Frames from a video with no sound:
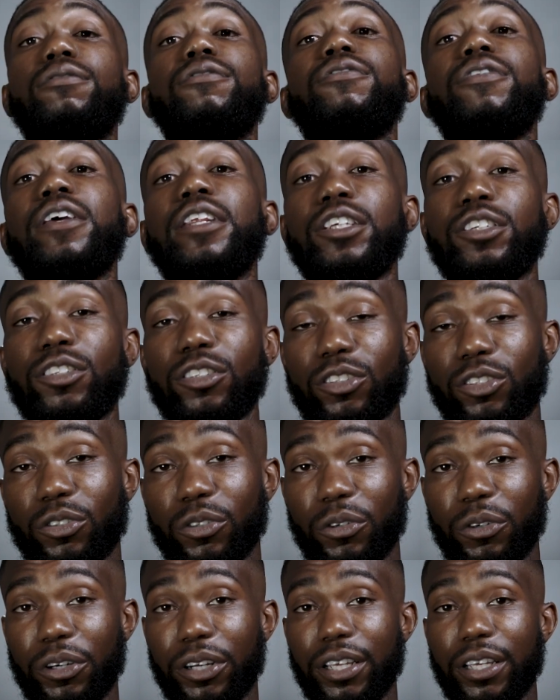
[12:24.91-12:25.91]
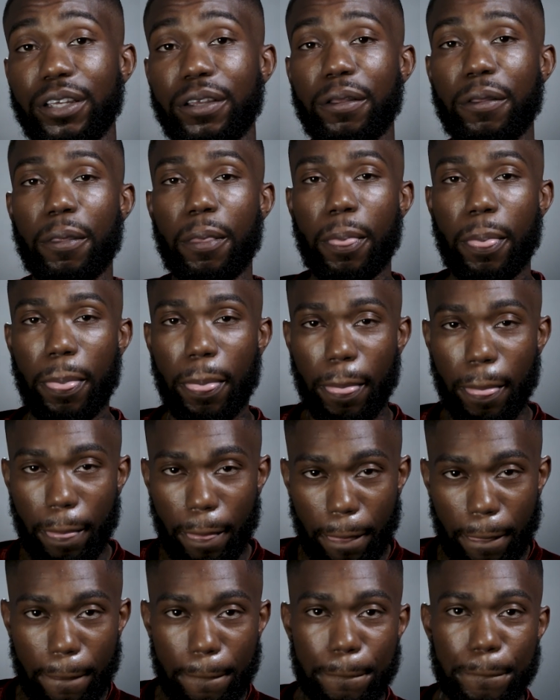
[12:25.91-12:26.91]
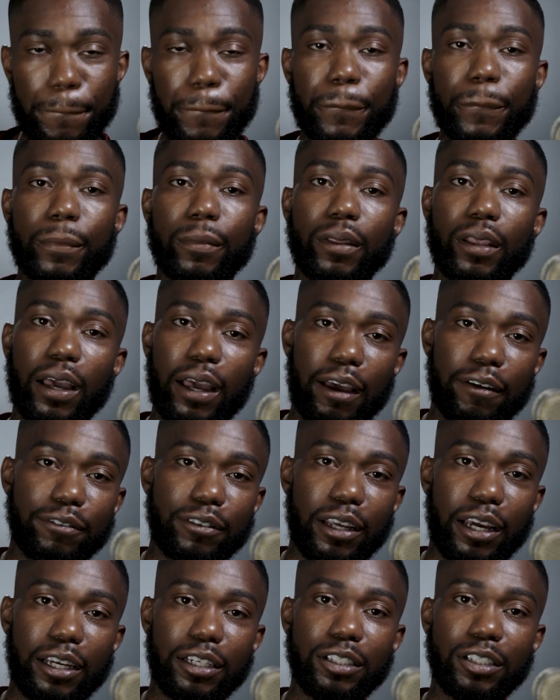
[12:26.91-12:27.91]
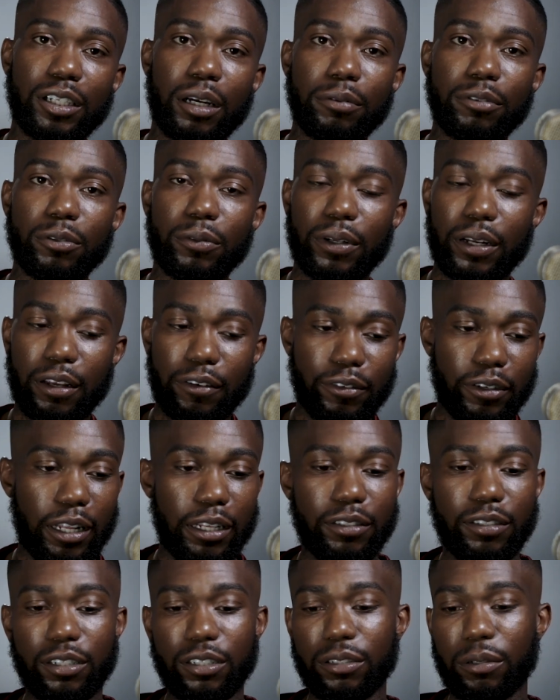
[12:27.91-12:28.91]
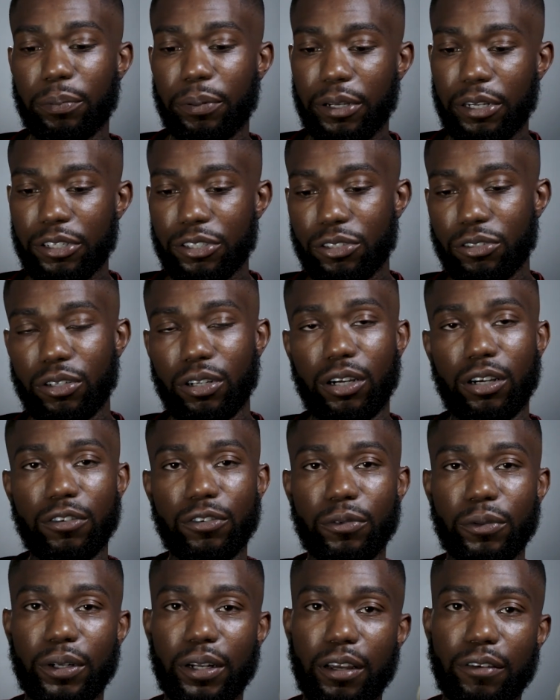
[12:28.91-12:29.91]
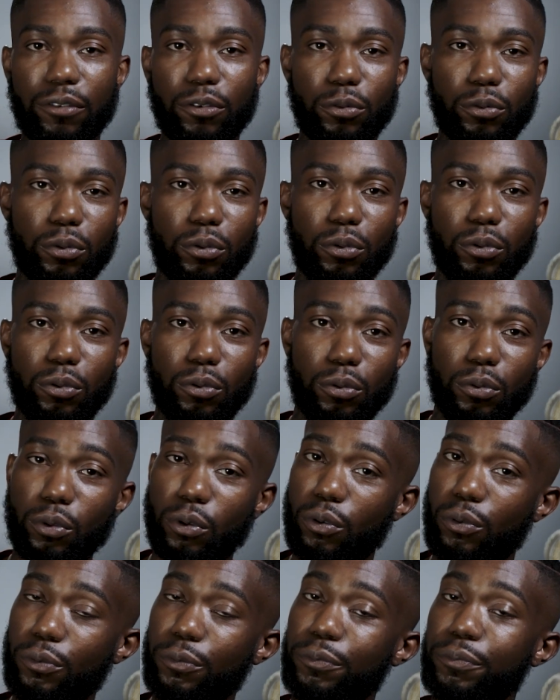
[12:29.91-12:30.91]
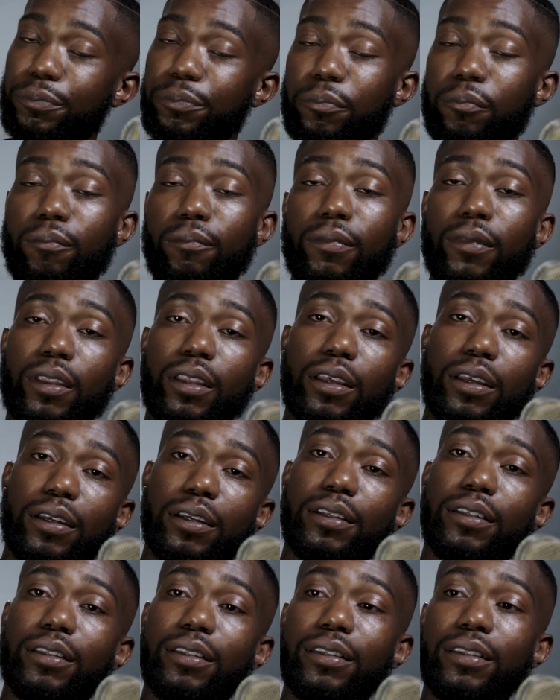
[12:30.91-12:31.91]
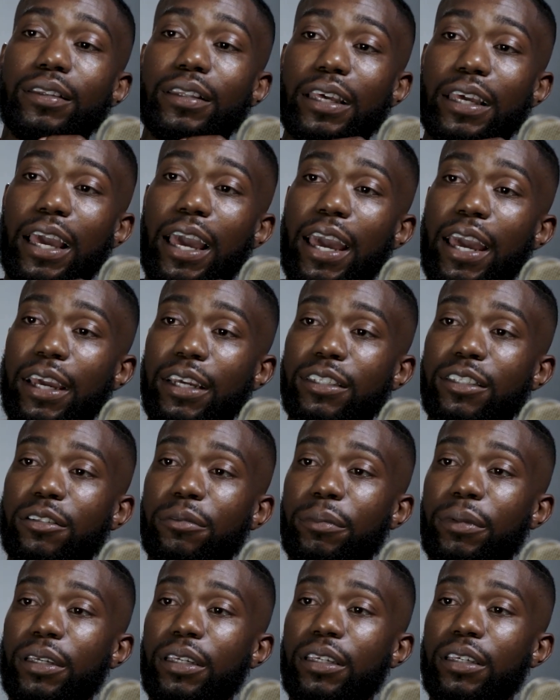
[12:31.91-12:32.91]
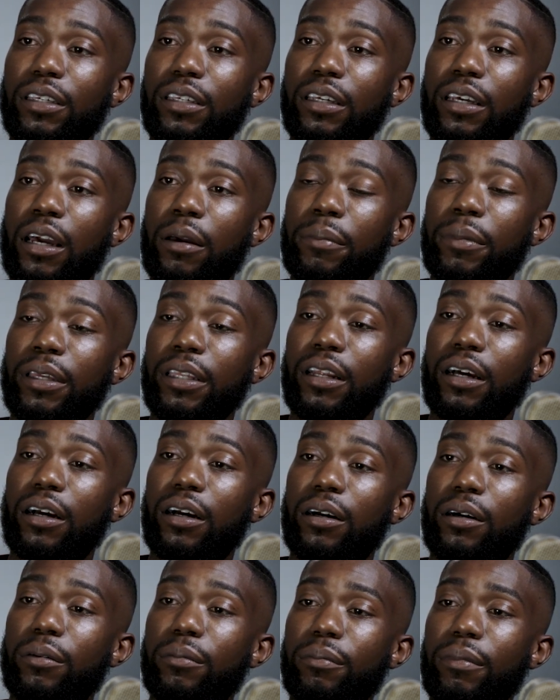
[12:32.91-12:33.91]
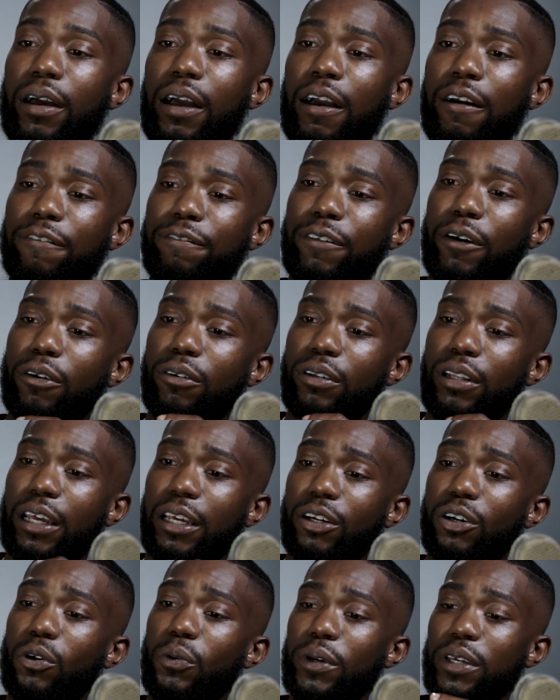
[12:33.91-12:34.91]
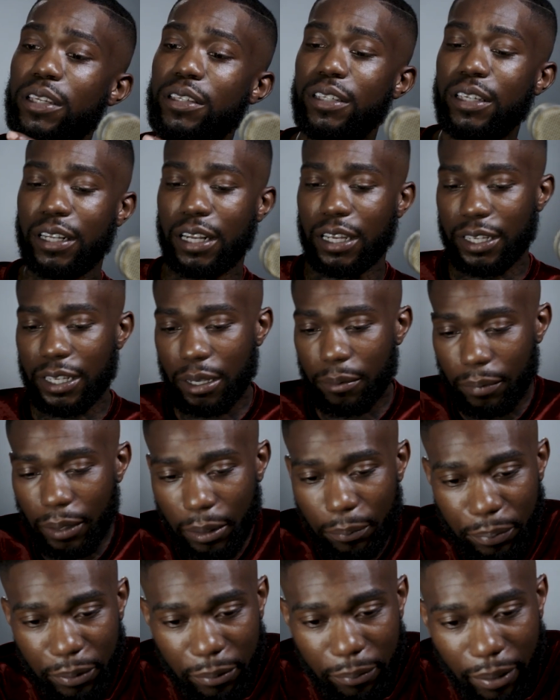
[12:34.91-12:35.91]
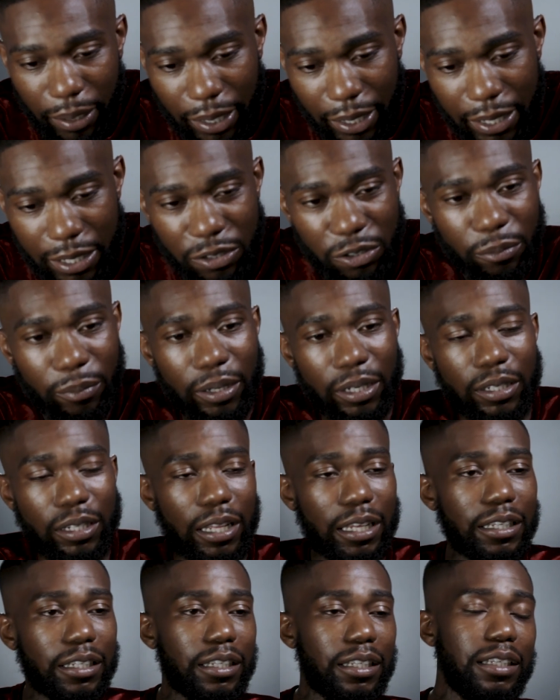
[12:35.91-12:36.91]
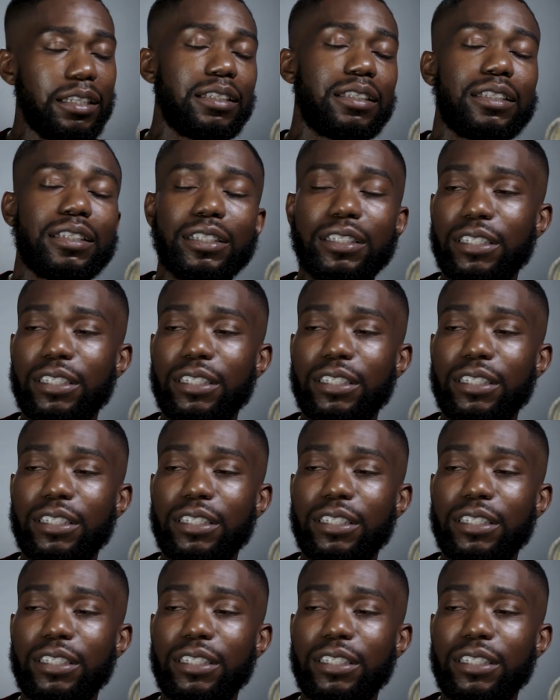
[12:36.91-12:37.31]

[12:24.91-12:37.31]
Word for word: finish the story after I jumped or whatever, they took the parachute off or whatever. Woo, woo. They asked me. I mean, um, I felt like queasy and I kept like putting my hands on my like knees and